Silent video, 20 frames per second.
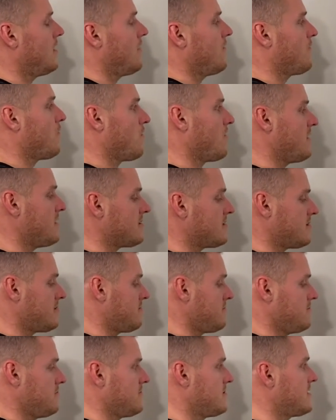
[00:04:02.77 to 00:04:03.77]
For this
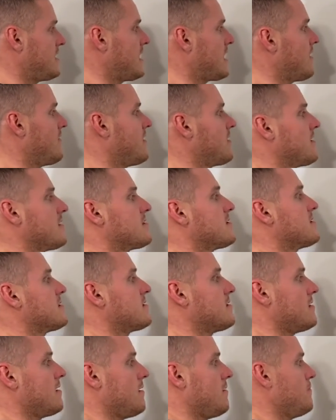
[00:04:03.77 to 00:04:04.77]
sake of it, this is
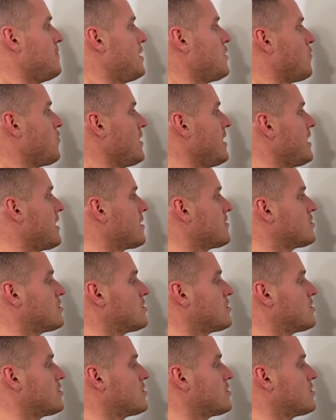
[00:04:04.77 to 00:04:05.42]
the midweek.